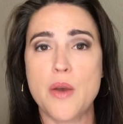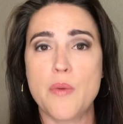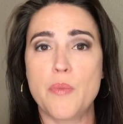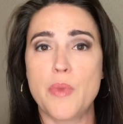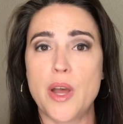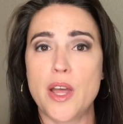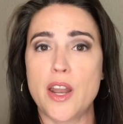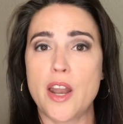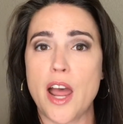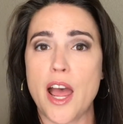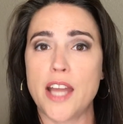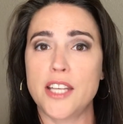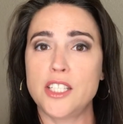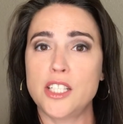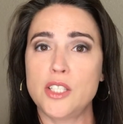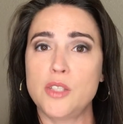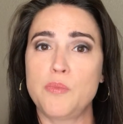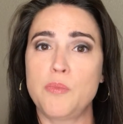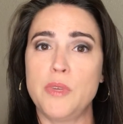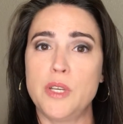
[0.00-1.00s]
But I
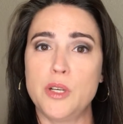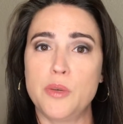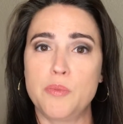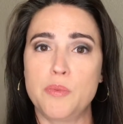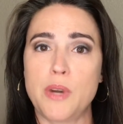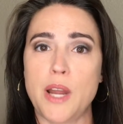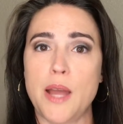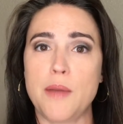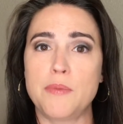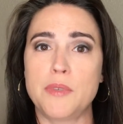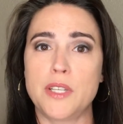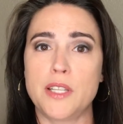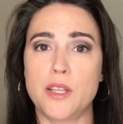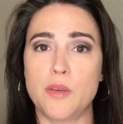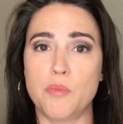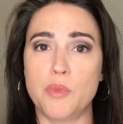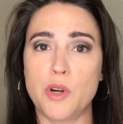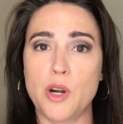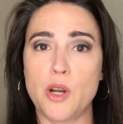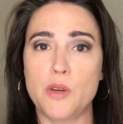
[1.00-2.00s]
just meal prepped the
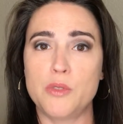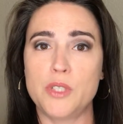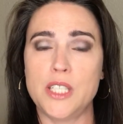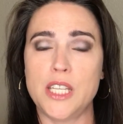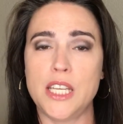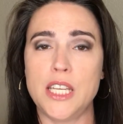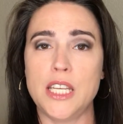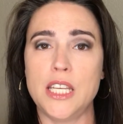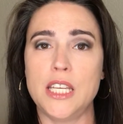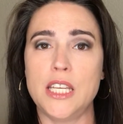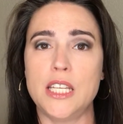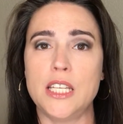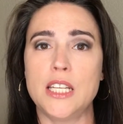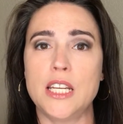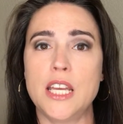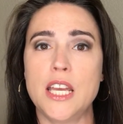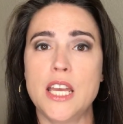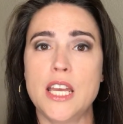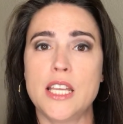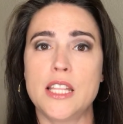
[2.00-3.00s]

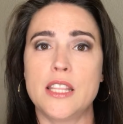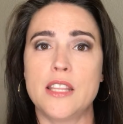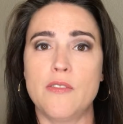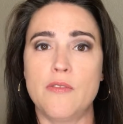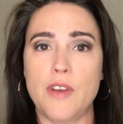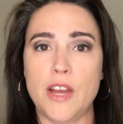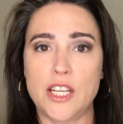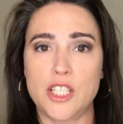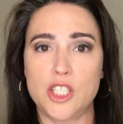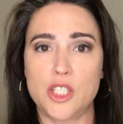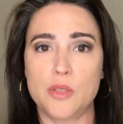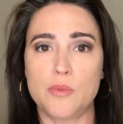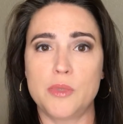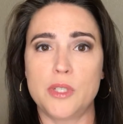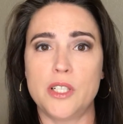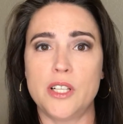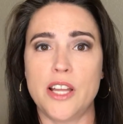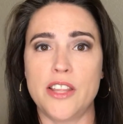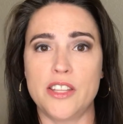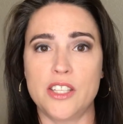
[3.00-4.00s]
protein, the
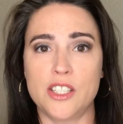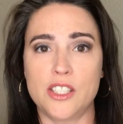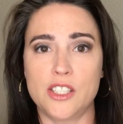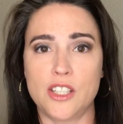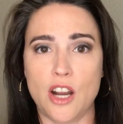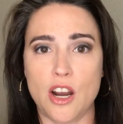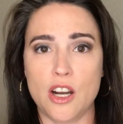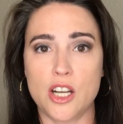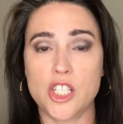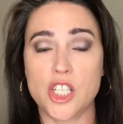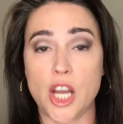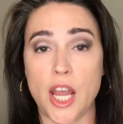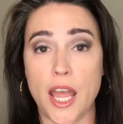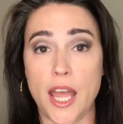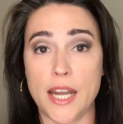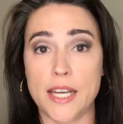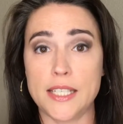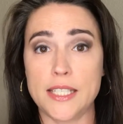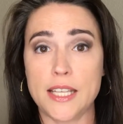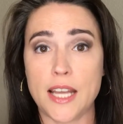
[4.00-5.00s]
vegetable, and the starch
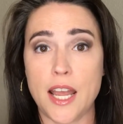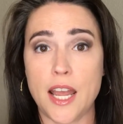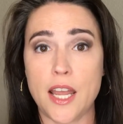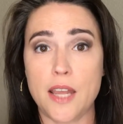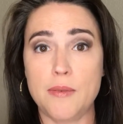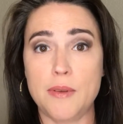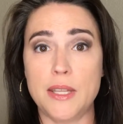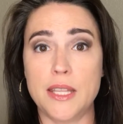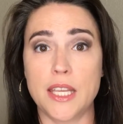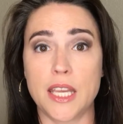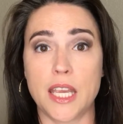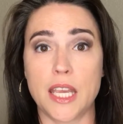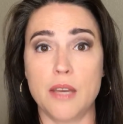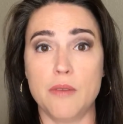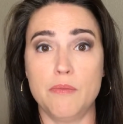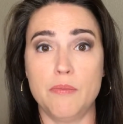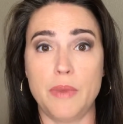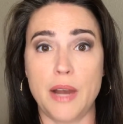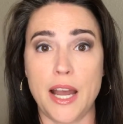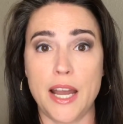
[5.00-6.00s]
ahead of time, and then
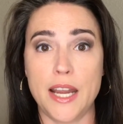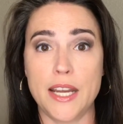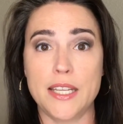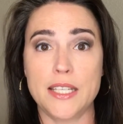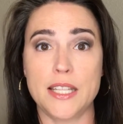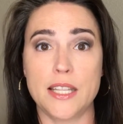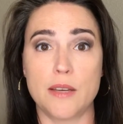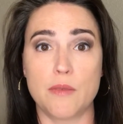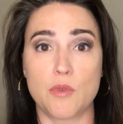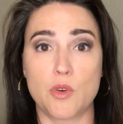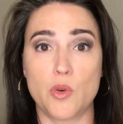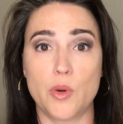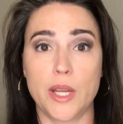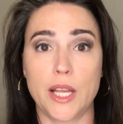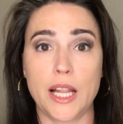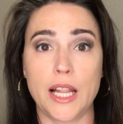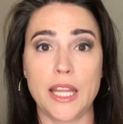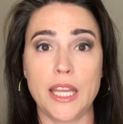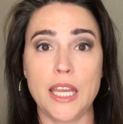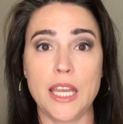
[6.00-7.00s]
combined them
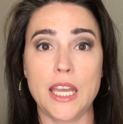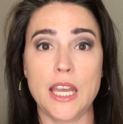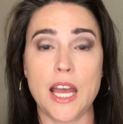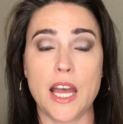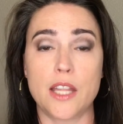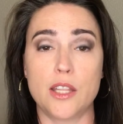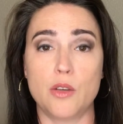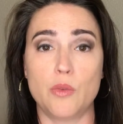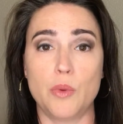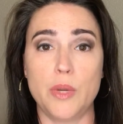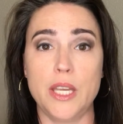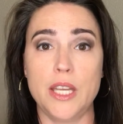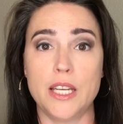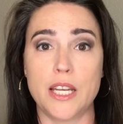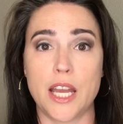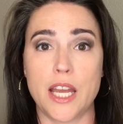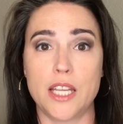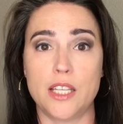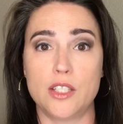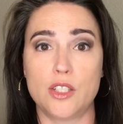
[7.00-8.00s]
quickly on the
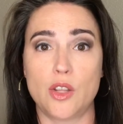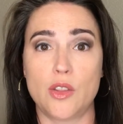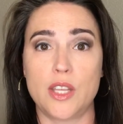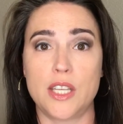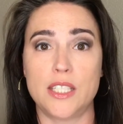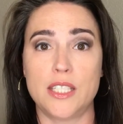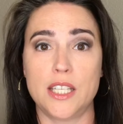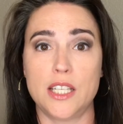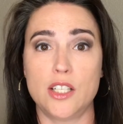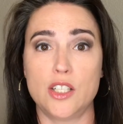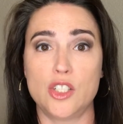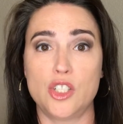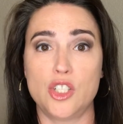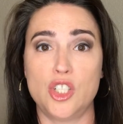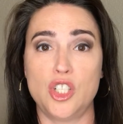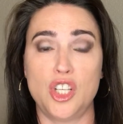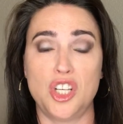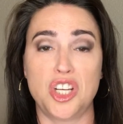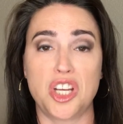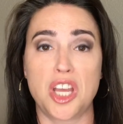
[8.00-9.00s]
weeknight so that dinners
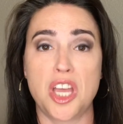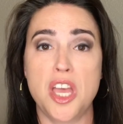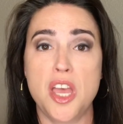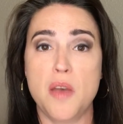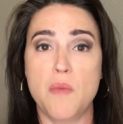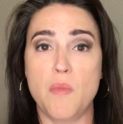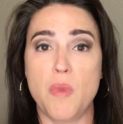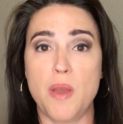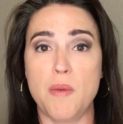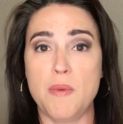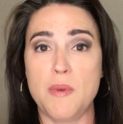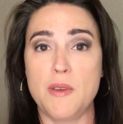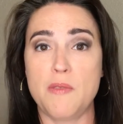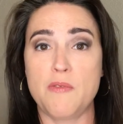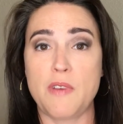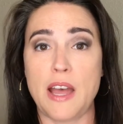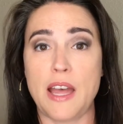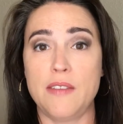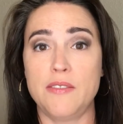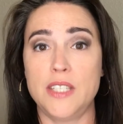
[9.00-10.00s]
took maybe
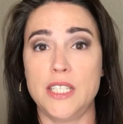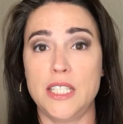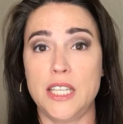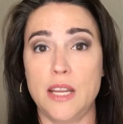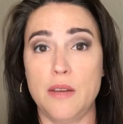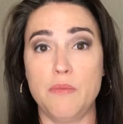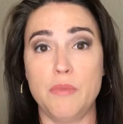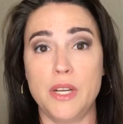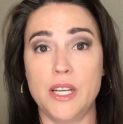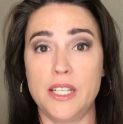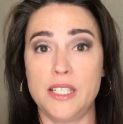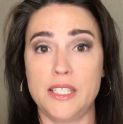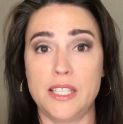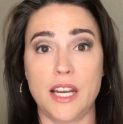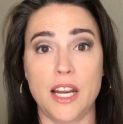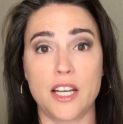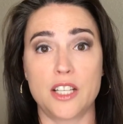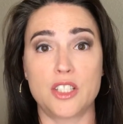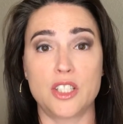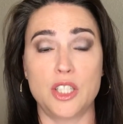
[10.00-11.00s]
5 to 10 minutes
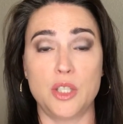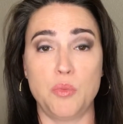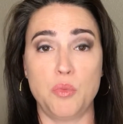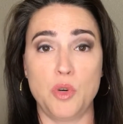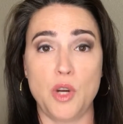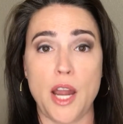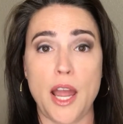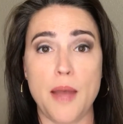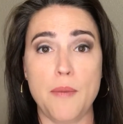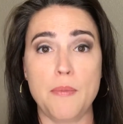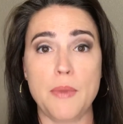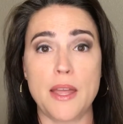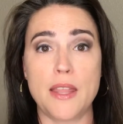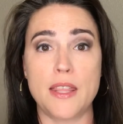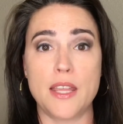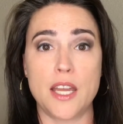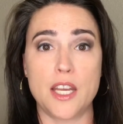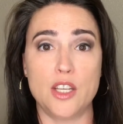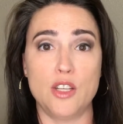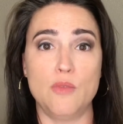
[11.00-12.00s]
to actually prep, and
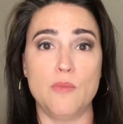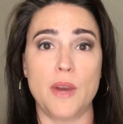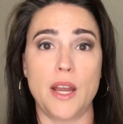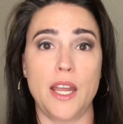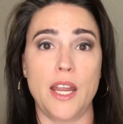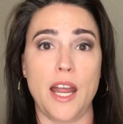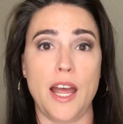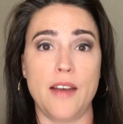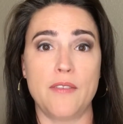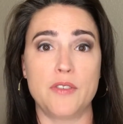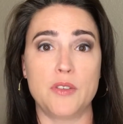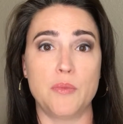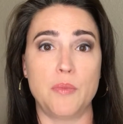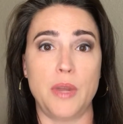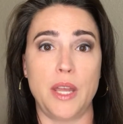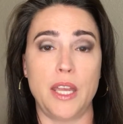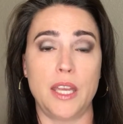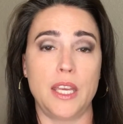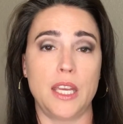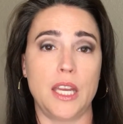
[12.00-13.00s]
then you might have to
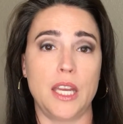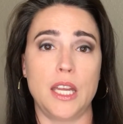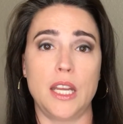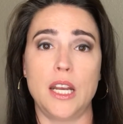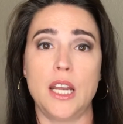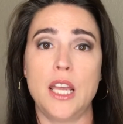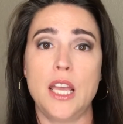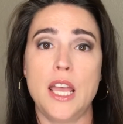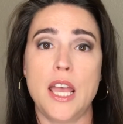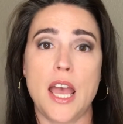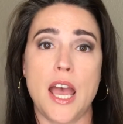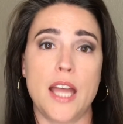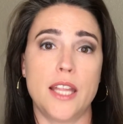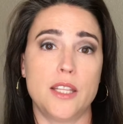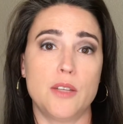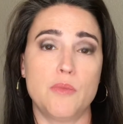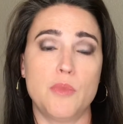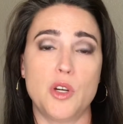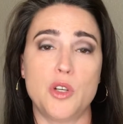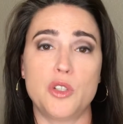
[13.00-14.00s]
bake it at
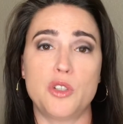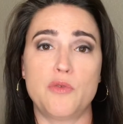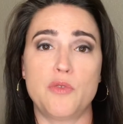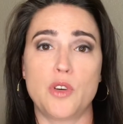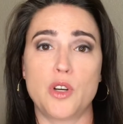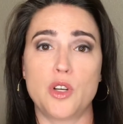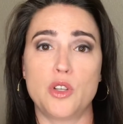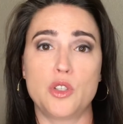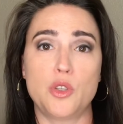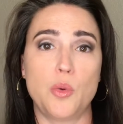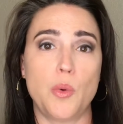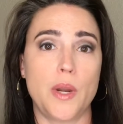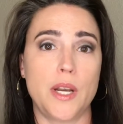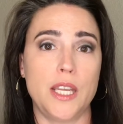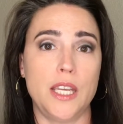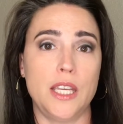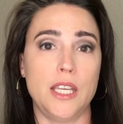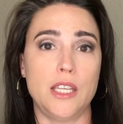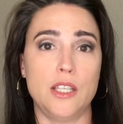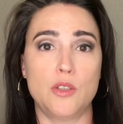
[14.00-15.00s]
the most for
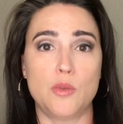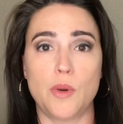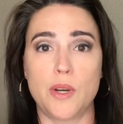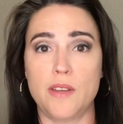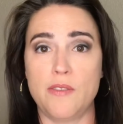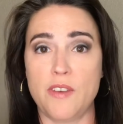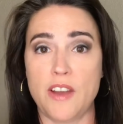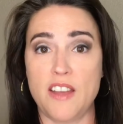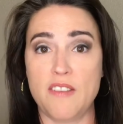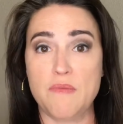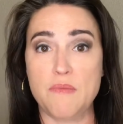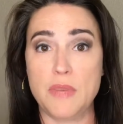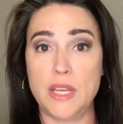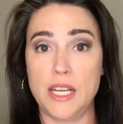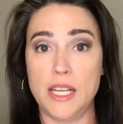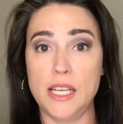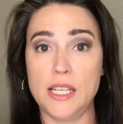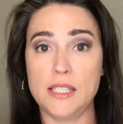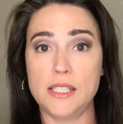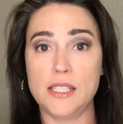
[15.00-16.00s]
20-25
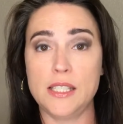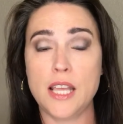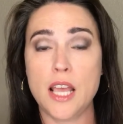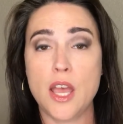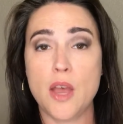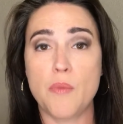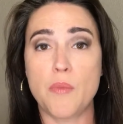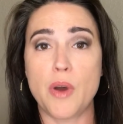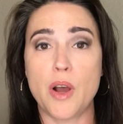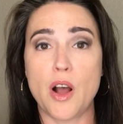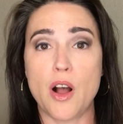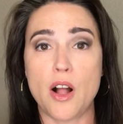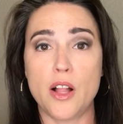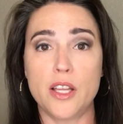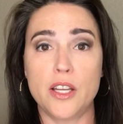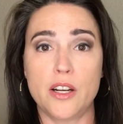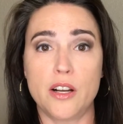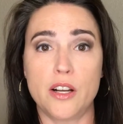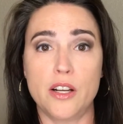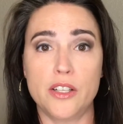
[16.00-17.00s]
minutes. But all
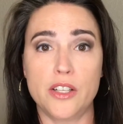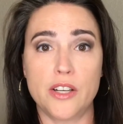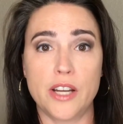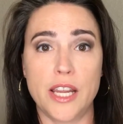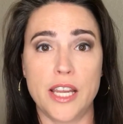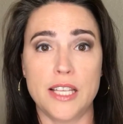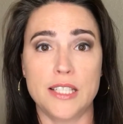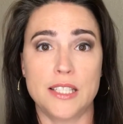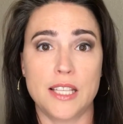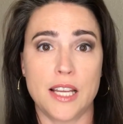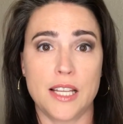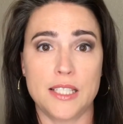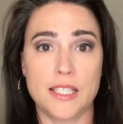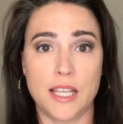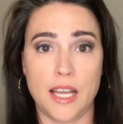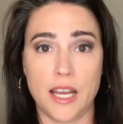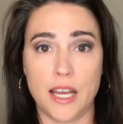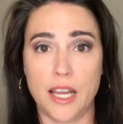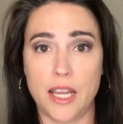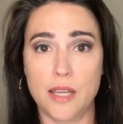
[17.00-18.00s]
in all, your hands-on
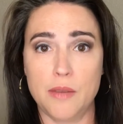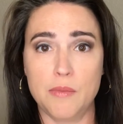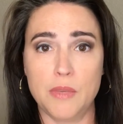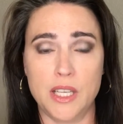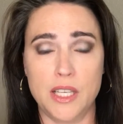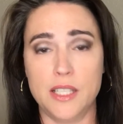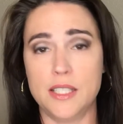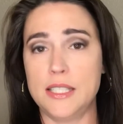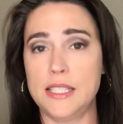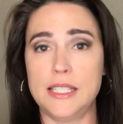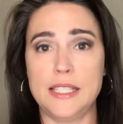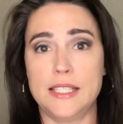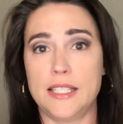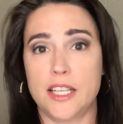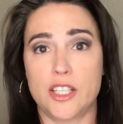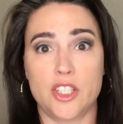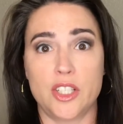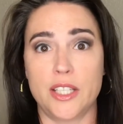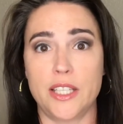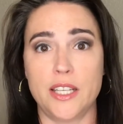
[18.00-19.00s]
time is
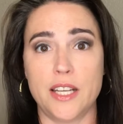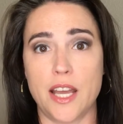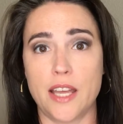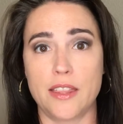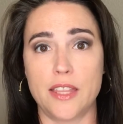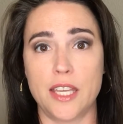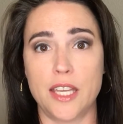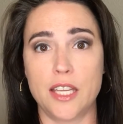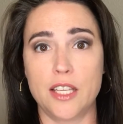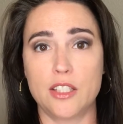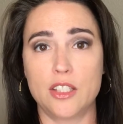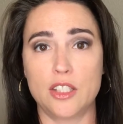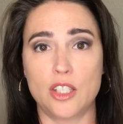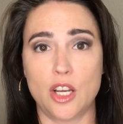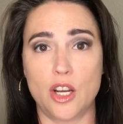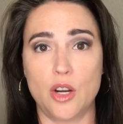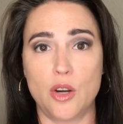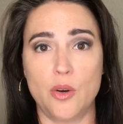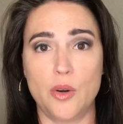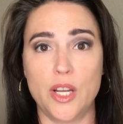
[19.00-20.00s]
essentially nothing.
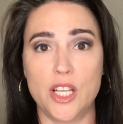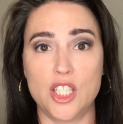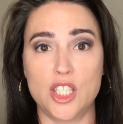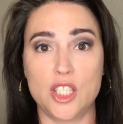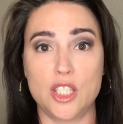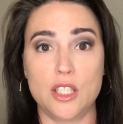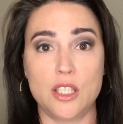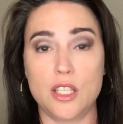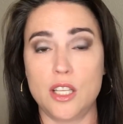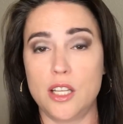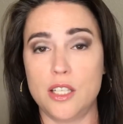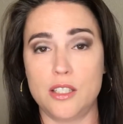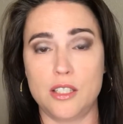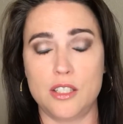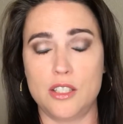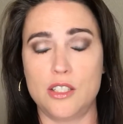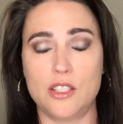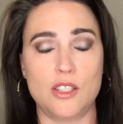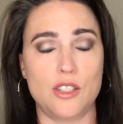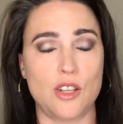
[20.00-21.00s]
So it's
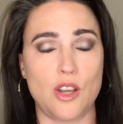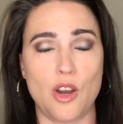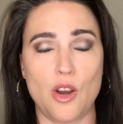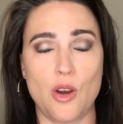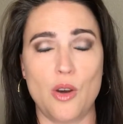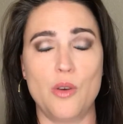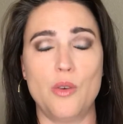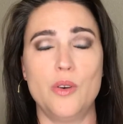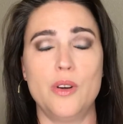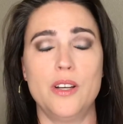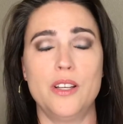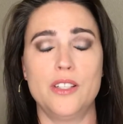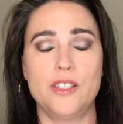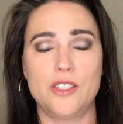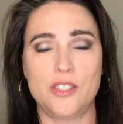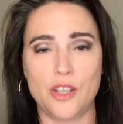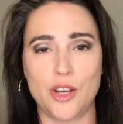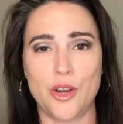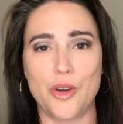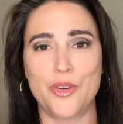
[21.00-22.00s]
so
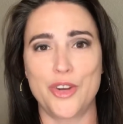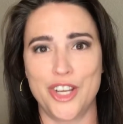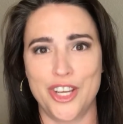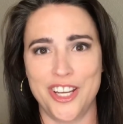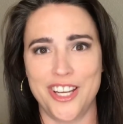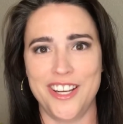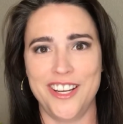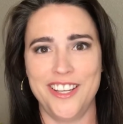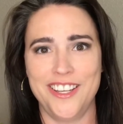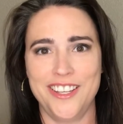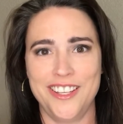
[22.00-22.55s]
good.